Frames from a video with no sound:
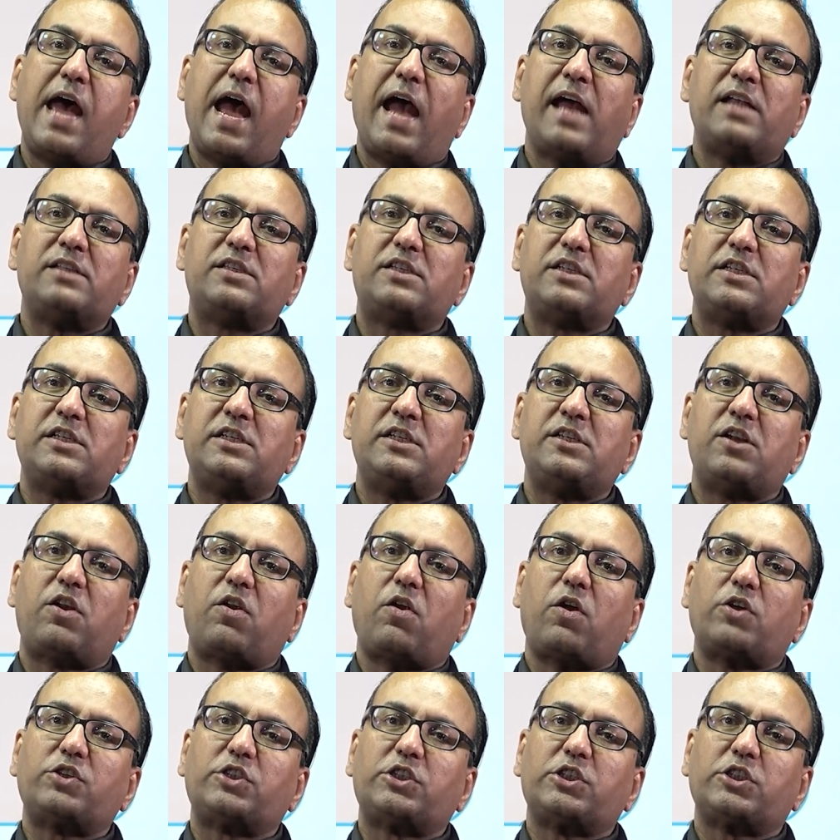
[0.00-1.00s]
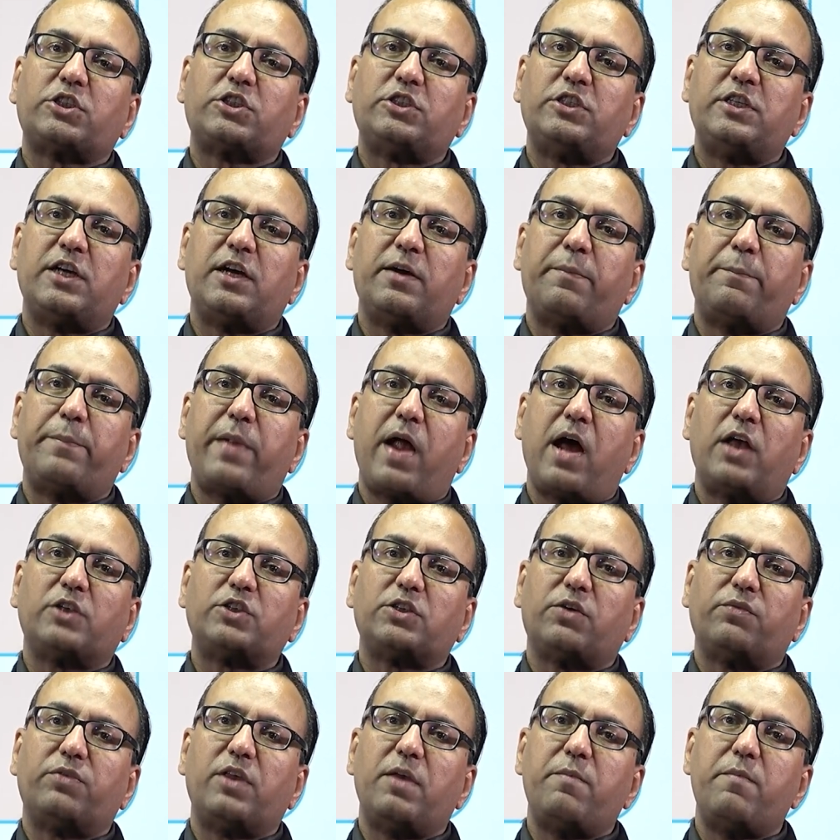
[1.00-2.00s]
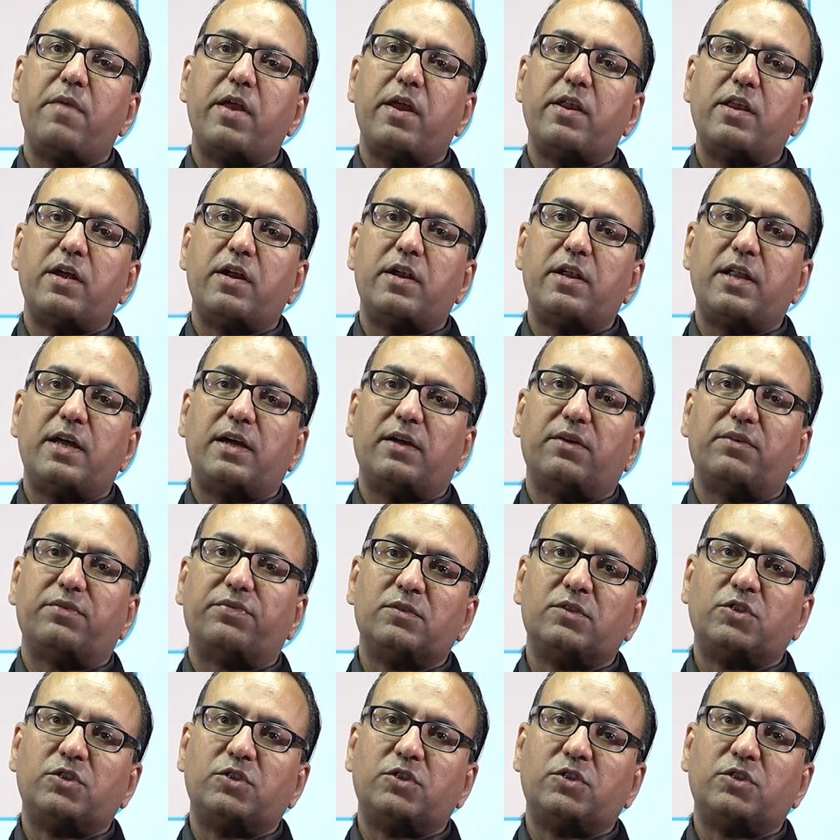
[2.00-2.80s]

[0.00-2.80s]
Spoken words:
anterior interosseous nerve branch of the median nerve.